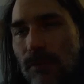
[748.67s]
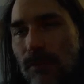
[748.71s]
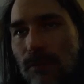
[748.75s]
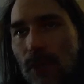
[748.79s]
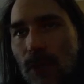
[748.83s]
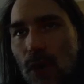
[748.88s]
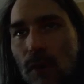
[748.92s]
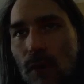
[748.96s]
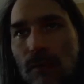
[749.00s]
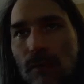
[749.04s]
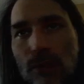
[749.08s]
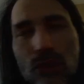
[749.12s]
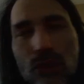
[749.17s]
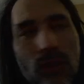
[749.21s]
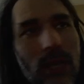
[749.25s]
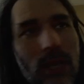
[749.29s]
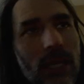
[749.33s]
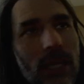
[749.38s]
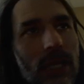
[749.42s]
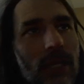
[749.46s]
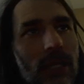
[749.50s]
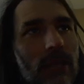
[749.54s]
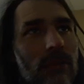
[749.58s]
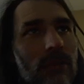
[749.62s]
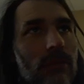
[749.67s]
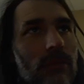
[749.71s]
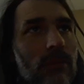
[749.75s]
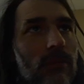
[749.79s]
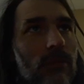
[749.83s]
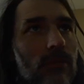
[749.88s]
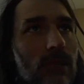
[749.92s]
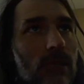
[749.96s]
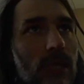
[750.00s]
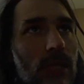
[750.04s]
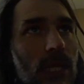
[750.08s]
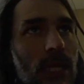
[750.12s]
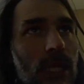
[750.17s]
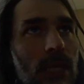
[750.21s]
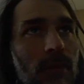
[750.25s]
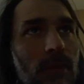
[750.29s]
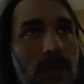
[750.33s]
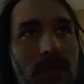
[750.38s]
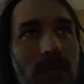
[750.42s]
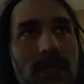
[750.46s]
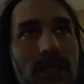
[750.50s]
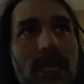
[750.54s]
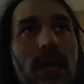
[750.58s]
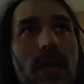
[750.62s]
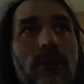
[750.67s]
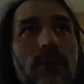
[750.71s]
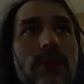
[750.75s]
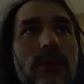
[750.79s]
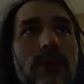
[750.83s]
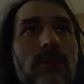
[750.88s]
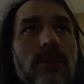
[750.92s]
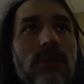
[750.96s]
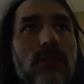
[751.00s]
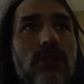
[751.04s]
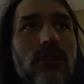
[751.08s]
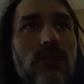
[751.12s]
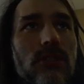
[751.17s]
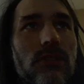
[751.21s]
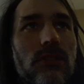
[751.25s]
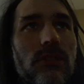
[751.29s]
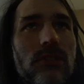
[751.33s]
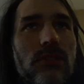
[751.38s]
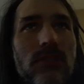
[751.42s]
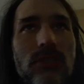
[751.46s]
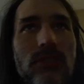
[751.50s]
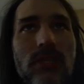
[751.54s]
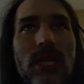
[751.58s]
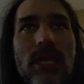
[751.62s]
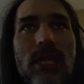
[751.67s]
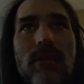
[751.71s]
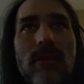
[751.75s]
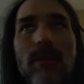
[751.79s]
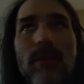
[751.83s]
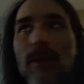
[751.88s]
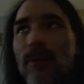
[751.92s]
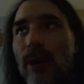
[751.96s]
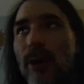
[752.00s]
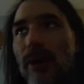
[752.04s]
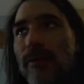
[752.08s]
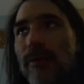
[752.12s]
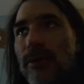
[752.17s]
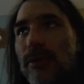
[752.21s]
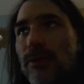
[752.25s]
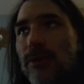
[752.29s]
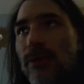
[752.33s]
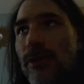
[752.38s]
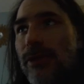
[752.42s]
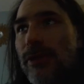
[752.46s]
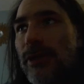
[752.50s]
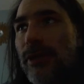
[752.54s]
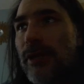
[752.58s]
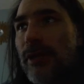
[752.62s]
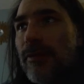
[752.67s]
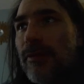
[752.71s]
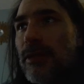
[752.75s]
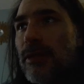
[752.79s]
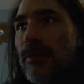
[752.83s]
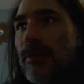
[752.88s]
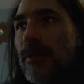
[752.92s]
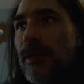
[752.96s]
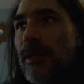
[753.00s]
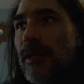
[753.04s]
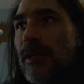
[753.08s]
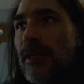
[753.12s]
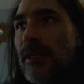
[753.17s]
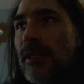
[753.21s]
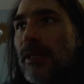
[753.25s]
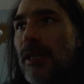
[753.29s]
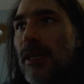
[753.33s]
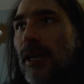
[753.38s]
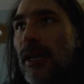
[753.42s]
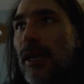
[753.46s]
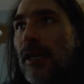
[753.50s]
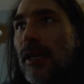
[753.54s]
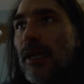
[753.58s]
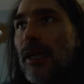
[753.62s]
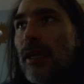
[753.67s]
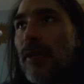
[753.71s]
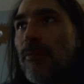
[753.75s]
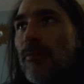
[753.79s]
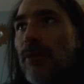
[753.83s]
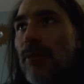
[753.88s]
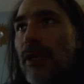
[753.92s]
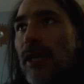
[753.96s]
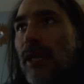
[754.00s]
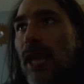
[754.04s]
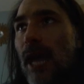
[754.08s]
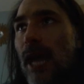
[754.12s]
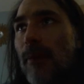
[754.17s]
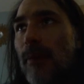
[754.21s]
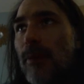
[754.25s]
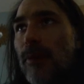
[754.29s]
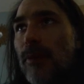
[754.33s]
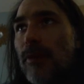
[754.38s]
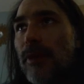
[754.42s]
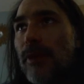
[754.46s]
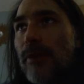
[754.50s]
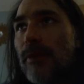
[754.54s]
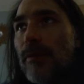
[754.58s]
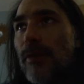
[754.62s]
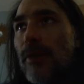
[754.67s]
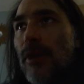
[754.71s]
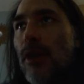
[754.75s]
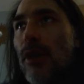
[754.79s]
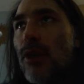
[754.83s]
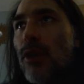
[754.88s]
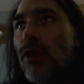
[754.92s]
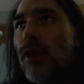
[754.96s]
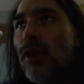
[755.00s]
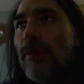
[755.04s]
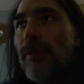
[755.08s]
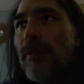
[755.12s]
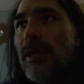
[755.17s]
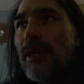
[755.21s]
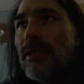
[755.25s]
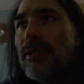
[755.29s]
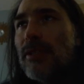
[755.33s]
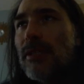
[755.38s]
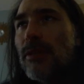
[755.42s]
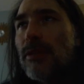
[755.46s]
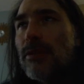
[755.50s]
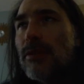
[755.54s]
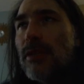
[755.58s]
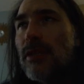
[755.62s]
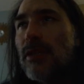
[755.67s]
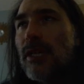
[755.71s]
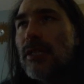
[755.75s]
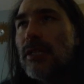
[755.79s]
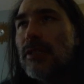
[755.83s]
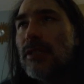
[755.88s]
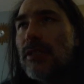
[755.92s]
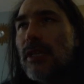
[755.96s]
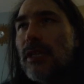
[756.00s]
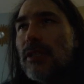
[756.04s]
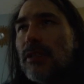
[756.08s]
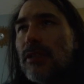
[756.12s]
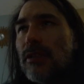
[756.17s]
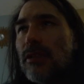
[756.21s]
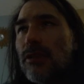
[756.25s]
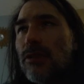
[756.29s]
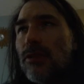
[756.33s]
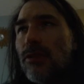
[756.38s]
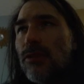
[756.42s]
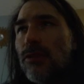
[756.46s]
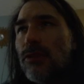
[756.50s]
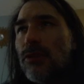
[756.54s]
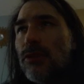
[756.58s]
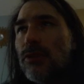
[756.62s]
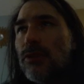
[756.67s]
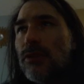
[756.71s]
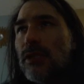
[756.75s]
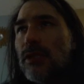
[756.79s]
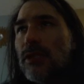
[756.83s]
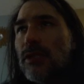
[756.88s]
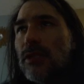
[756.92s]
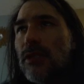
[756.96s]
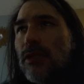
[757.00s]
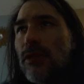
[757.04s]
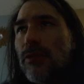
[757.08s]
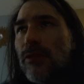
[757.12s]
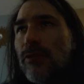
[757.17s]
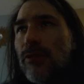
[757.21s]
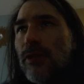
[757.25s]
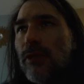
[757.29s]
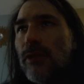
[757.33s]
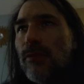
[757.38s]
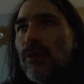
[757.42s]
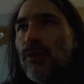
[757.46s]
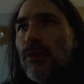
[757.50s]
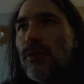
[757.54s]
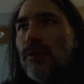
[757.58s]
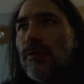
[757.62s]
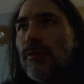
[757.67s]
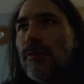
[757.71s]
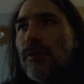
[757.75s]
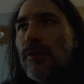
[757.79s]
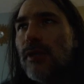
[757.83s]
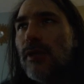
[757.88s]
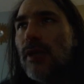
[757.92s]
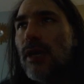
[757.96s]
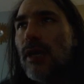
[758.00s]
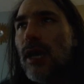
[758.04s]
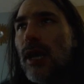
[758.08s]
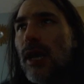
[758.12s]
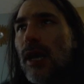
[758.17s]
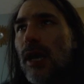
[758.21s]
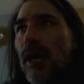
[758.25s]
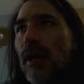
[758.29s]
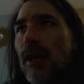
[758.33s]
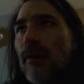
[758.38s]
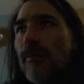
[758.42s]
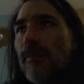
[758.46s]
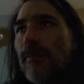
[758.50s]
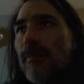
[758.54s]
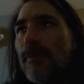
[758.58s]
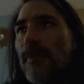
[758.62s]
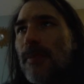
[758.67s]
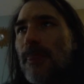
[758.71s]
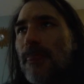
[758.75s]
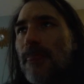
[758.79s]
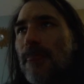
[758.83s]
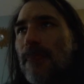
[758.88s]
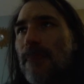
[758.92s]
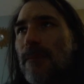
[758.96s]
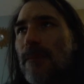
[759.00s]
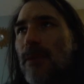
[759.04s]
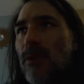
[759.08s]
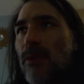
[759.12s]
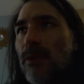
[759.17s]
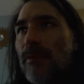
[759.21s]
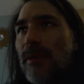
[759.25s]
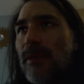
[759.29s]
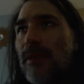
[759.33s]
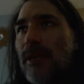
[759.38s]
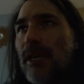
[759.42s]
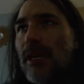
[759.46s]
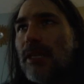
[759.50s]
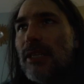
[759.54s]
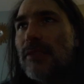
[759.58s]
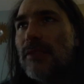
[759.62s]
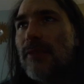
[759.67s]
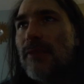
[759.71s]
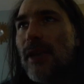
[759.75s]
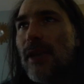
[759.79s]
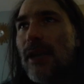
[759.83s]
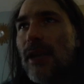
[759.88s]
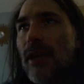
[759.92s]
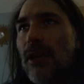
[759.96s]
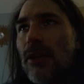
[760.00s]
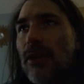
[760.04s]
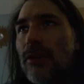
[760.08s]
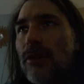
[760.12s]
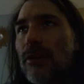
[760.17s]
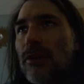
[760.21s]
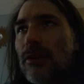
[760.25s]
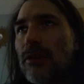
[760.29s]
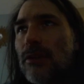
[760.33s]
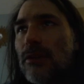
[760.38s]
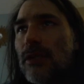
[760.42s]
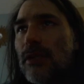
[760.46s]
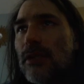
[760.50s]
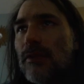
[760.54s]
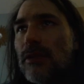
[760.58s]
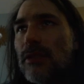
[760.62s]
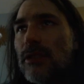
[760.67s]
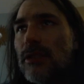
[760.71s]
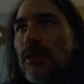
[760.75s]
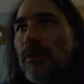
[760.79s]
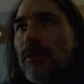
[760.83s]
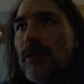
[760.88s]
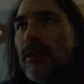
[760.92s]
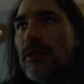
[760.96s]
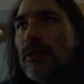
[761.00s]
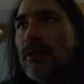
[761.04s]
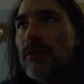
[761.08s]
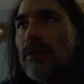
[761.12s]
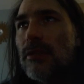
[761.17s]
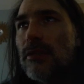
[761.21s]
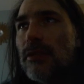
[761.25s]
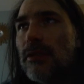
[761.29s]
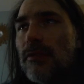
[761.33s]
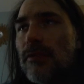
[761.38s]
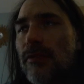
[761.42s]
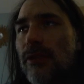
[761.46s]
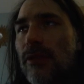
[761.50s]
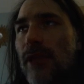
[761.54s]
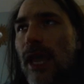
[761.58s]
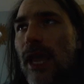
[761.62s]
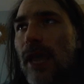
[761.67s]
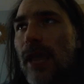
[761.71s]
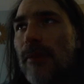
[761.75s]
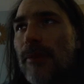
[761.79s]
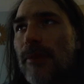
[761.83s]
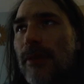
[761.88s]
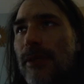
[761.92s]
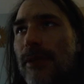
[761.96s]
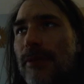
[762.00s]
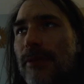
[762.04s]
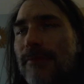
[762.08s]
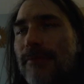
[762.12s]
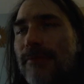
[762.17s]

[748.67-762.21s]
over trading, getting beaten down with commissions, just taking my profits when they're given to me and being happy with them. Coinbase, there was a nice 263 move. Would have been nice if I held even some of these for that, but